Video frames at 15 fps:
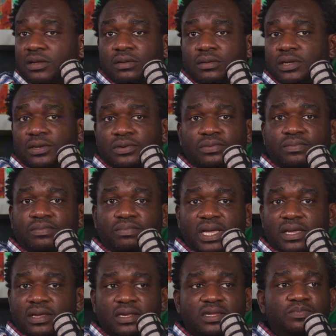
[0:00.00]
You know, my
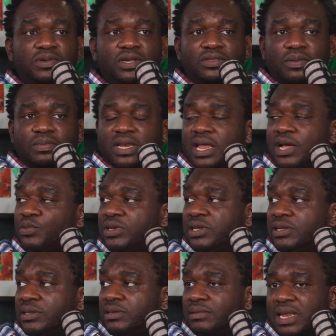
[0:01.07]
kids picked up the language
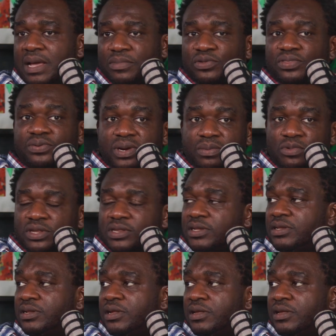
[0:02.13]
in about 3 months.